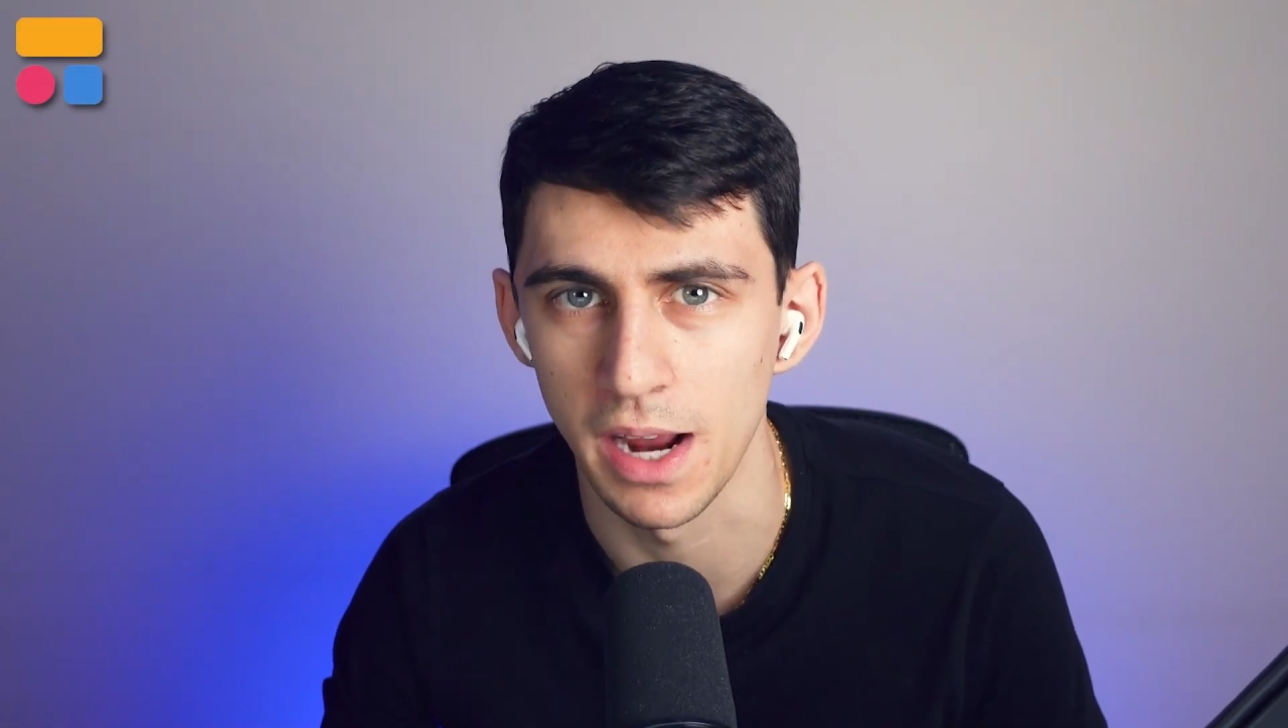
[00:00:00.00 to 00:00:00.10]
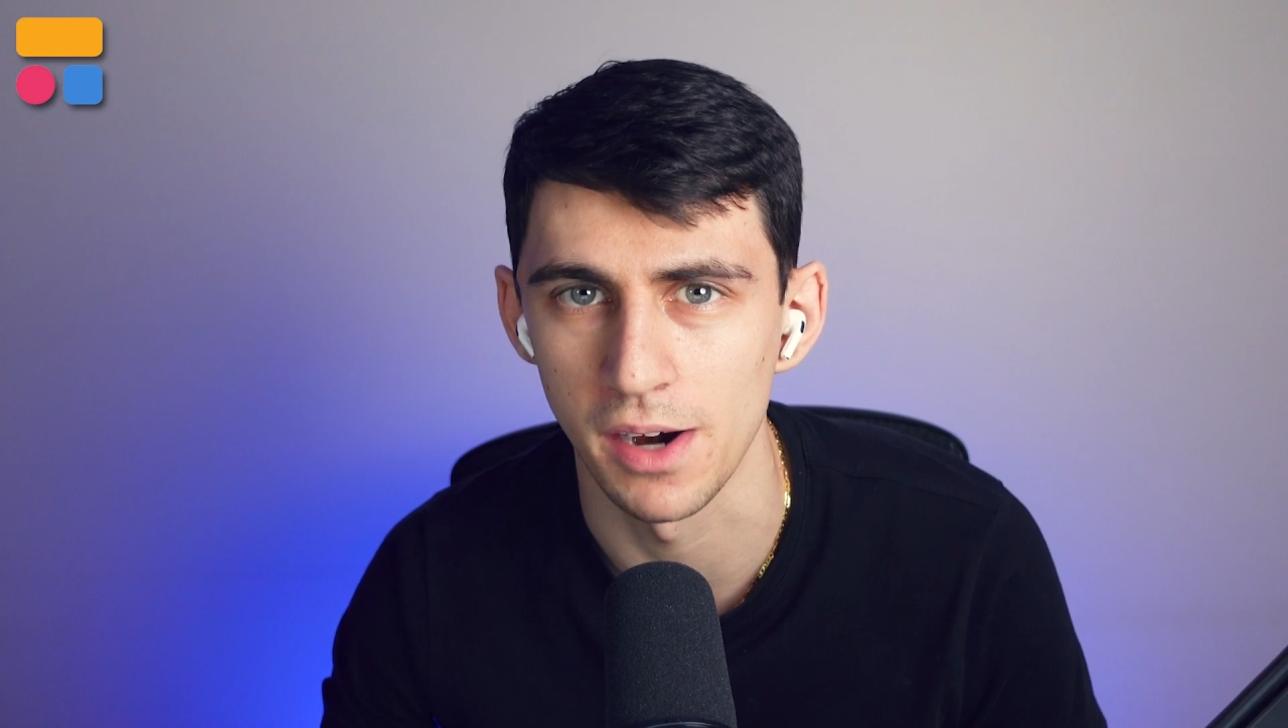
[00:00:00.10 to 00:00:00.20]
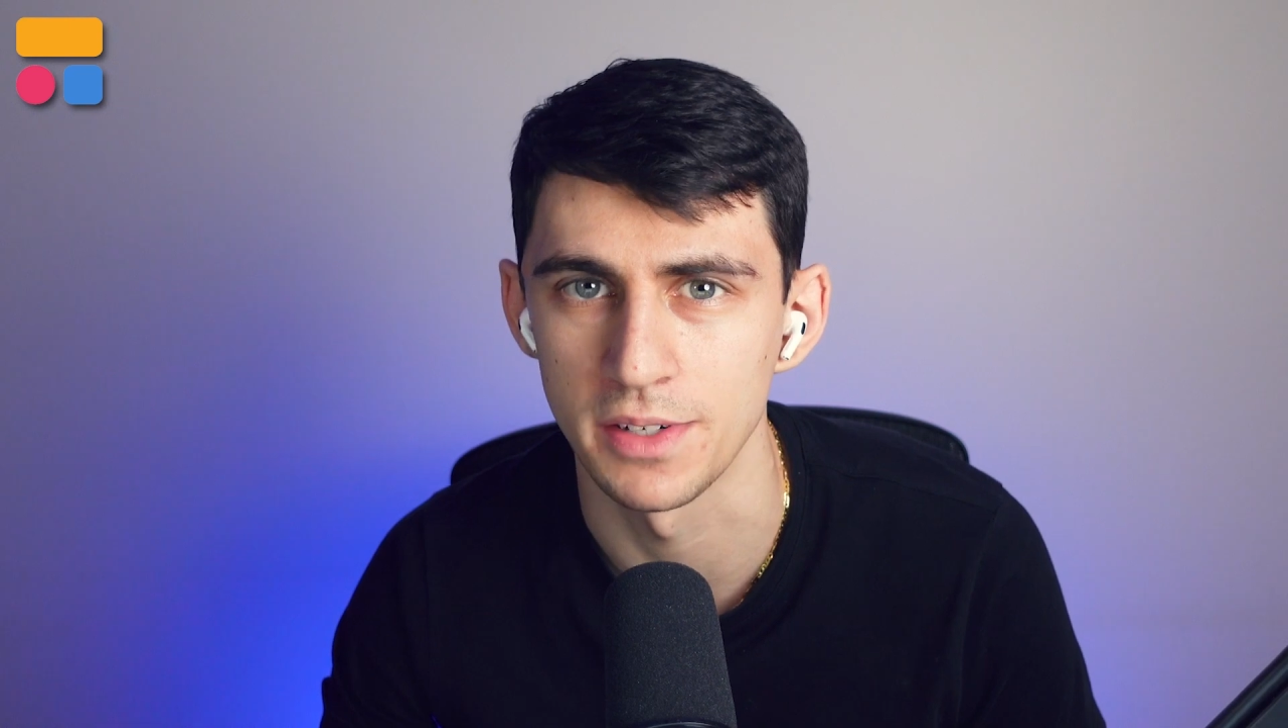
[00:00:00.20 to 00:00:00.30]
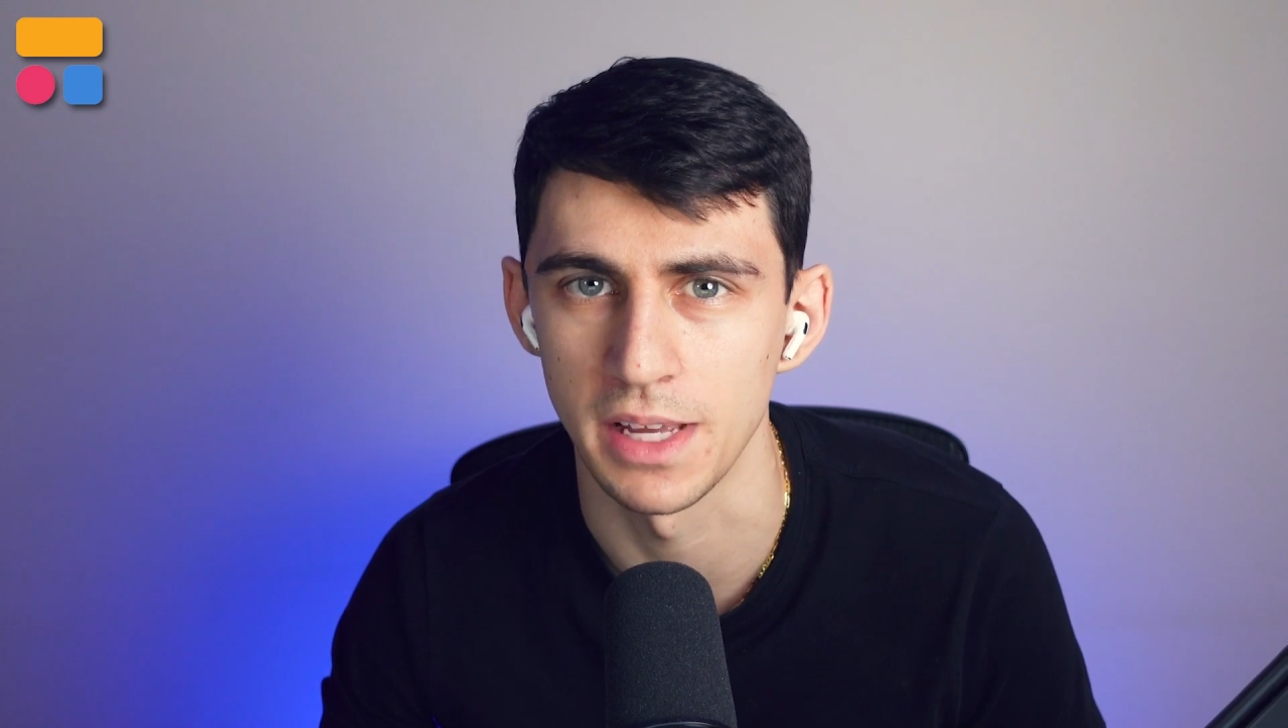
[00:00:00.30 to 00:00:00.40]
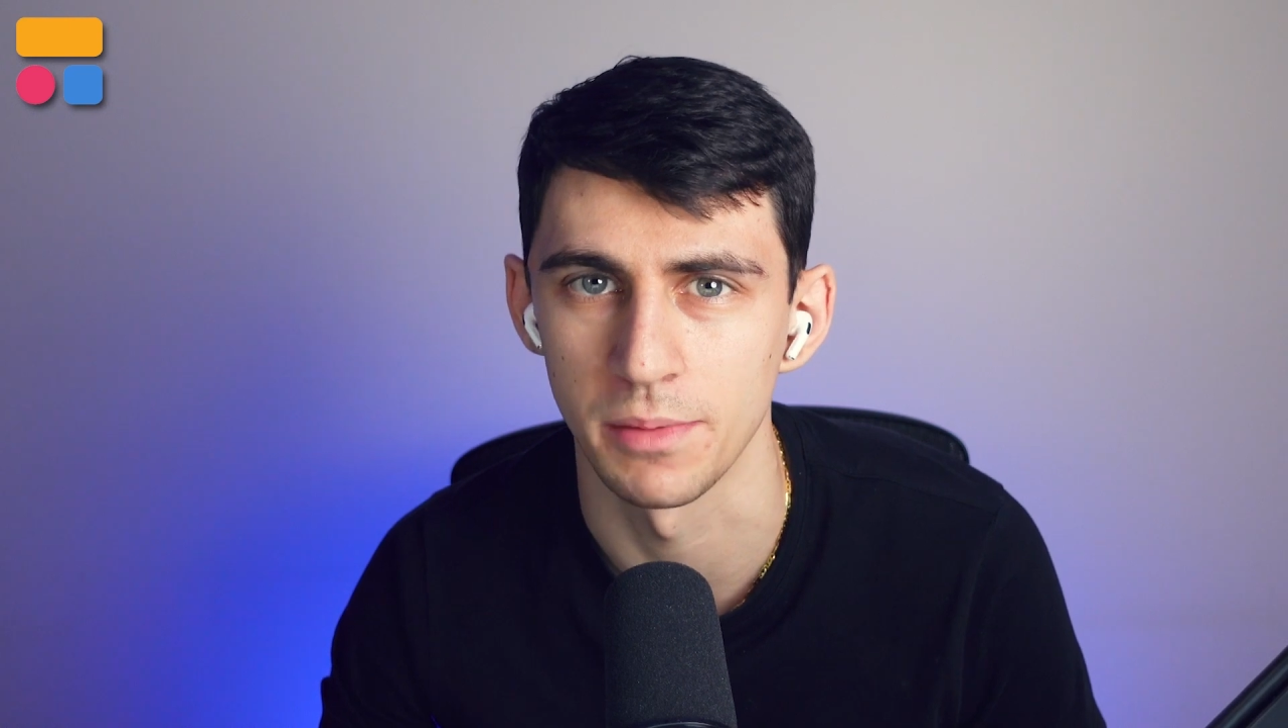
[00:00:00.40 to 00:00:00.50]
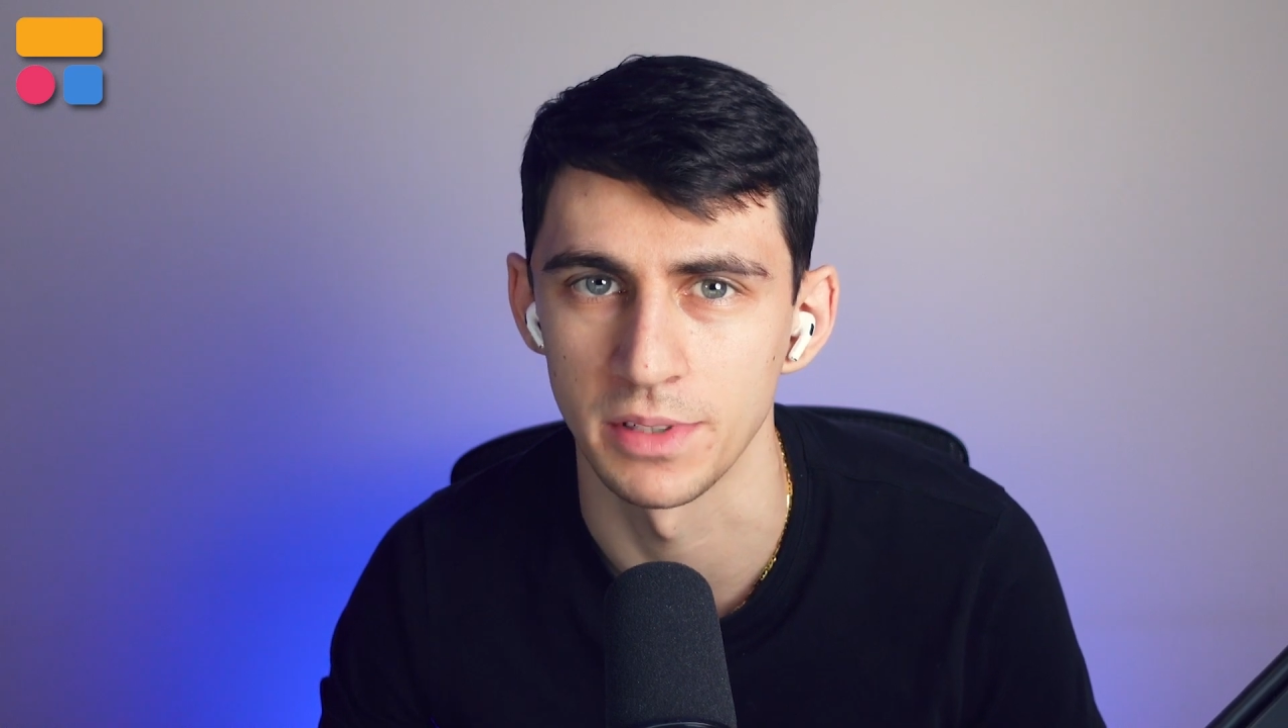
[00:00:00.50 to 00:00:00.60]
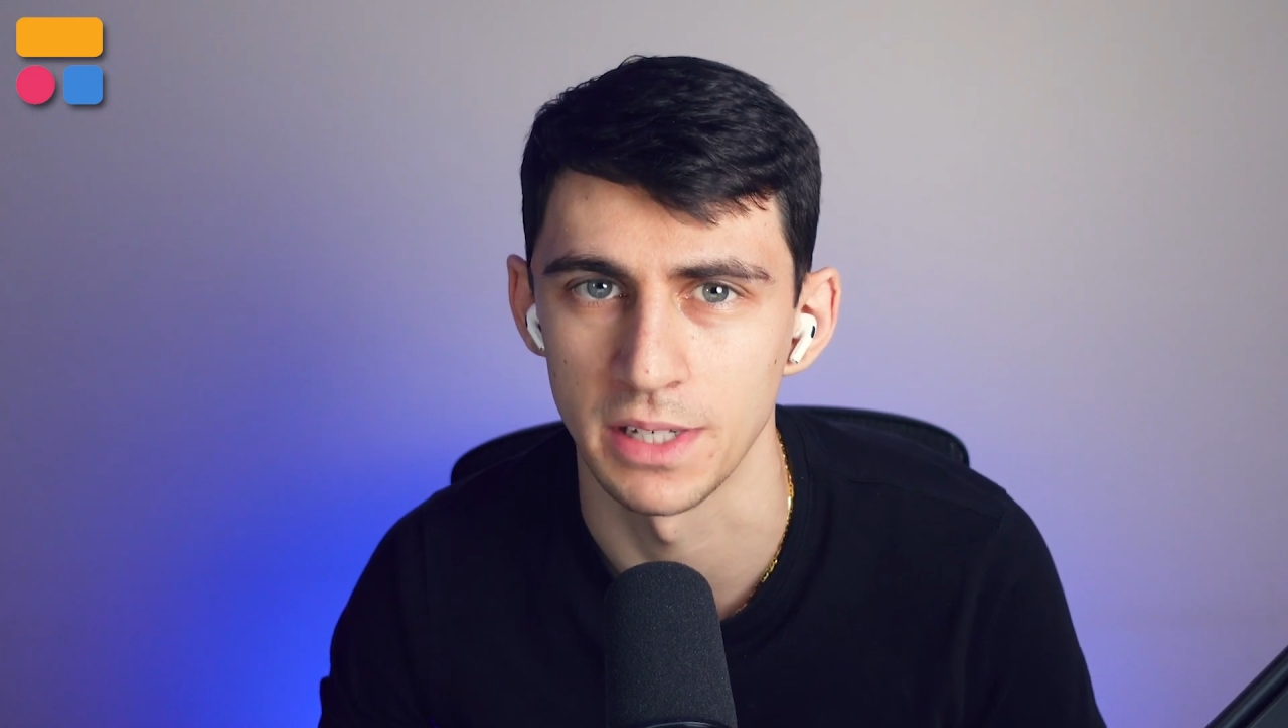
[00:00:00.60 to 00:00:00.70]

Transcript: Airtable